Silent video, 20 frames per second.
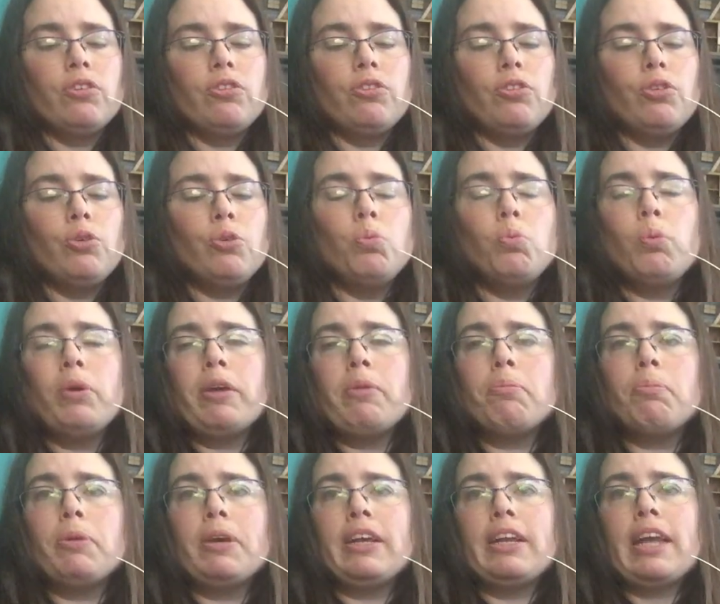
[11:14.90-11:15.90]

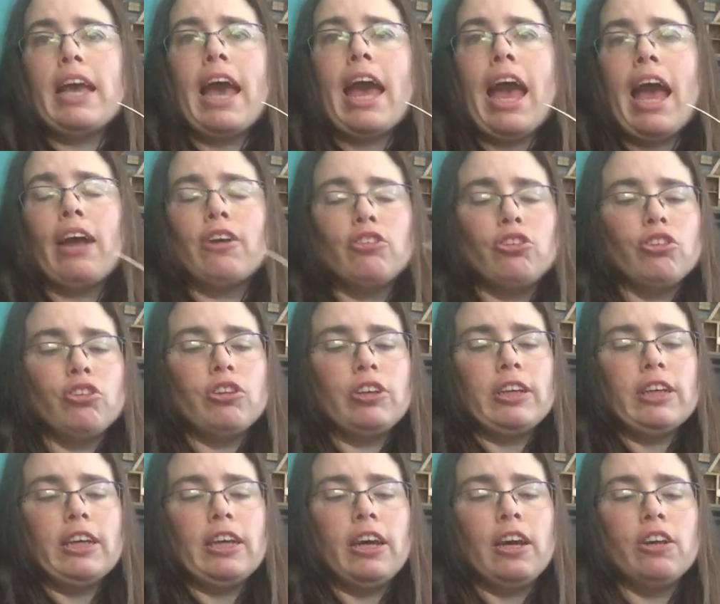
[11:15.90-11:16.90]
wimpy to
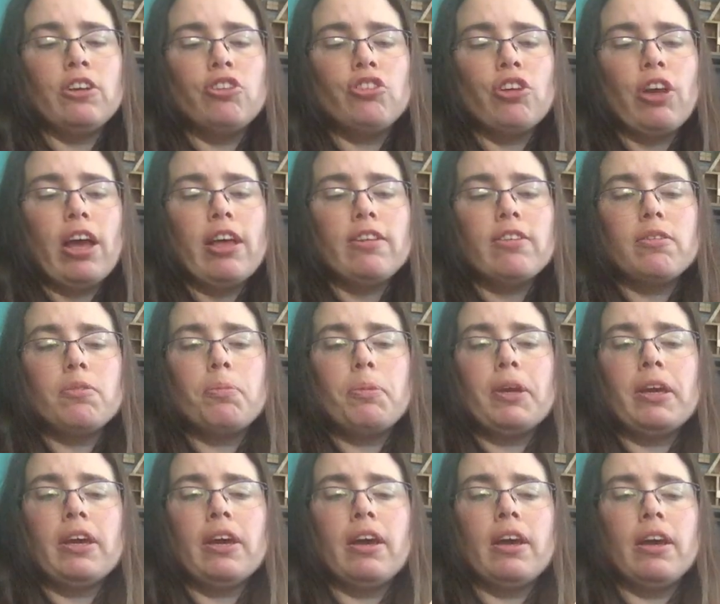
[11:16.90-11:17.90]
actually adjust,
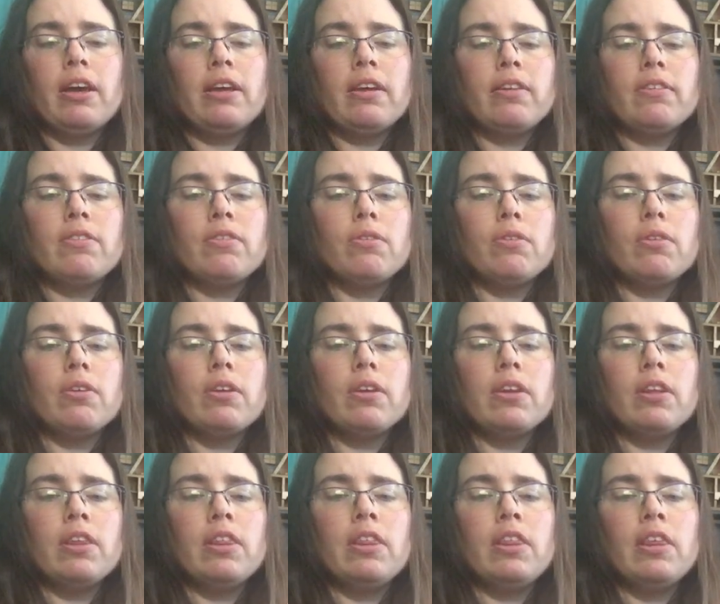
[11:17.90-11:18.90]
because
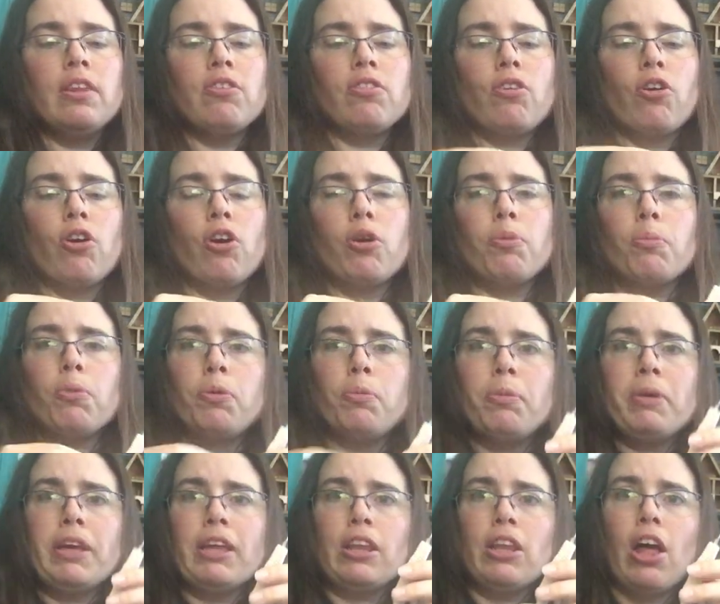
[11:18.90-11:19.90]
this arm would
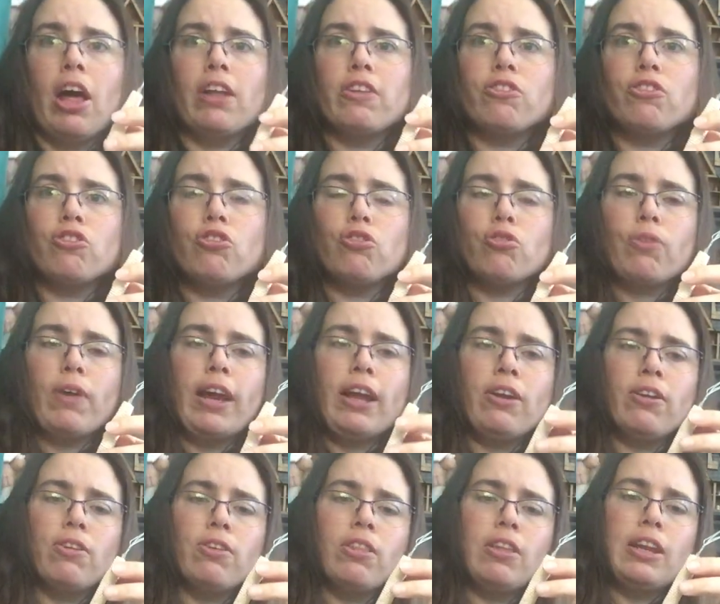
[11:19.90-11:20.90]
be a lot
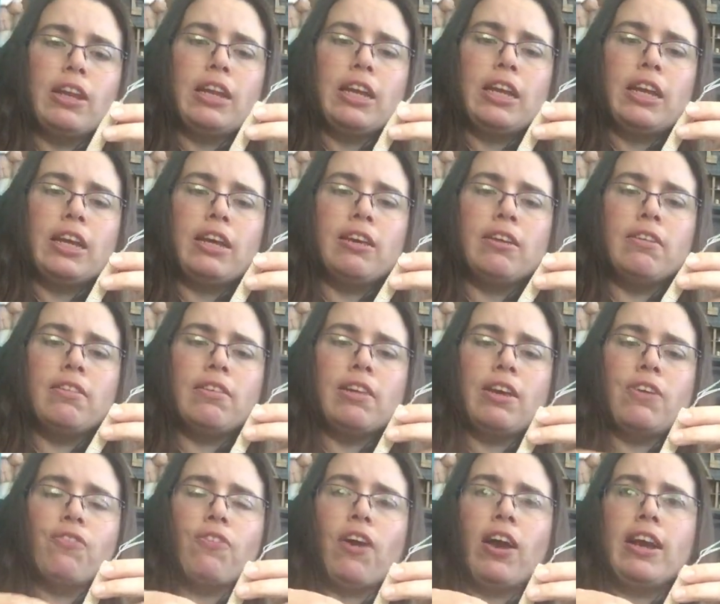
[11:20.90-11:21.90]
straighter than it is
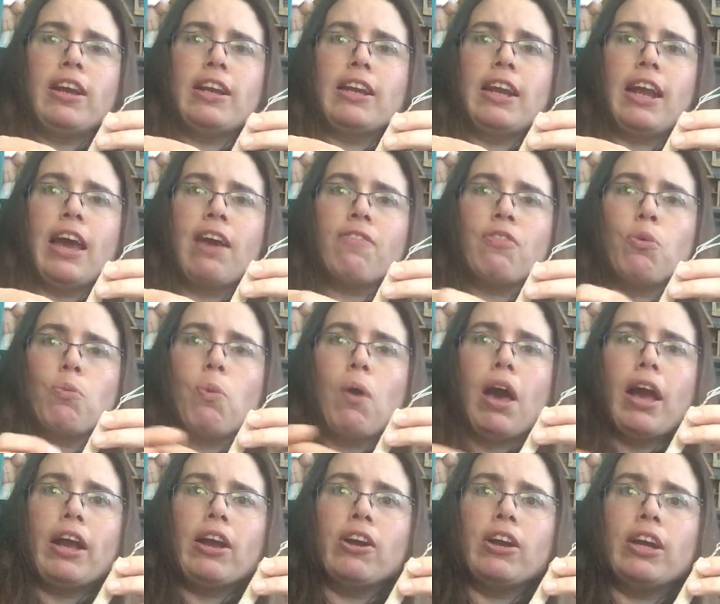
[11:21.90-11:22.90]
if I didn't have the
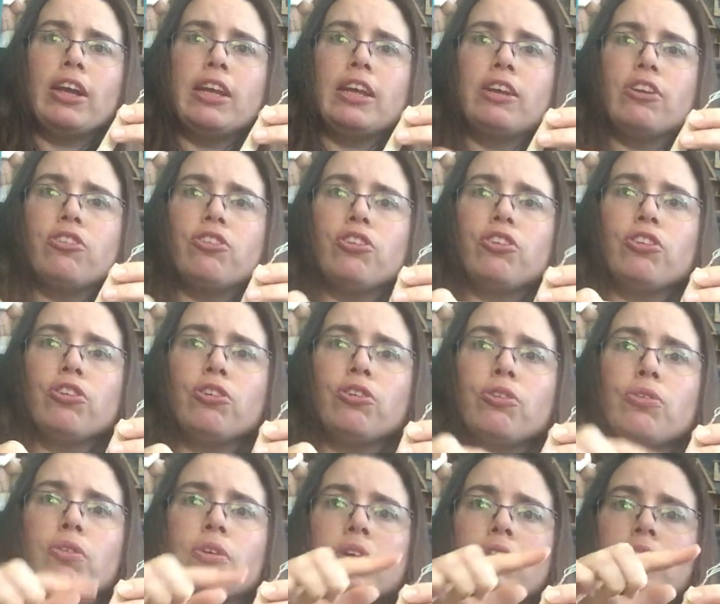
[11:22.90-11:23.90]
wire in it
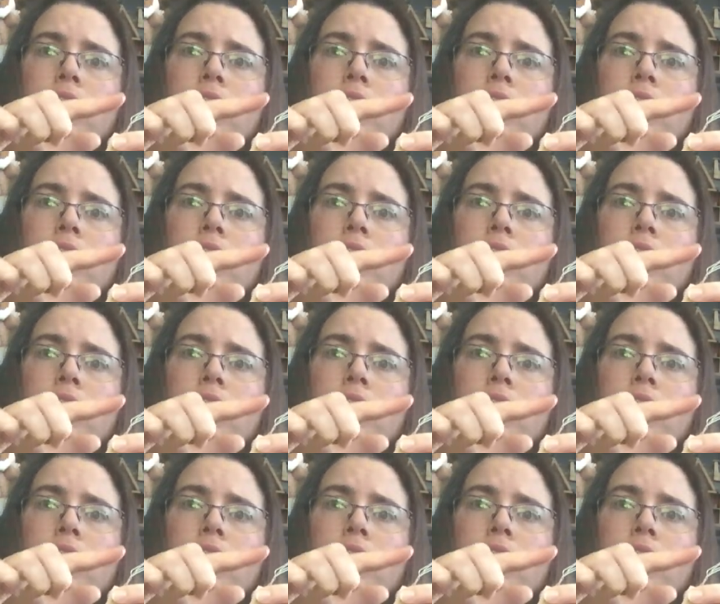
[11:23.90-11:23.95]
to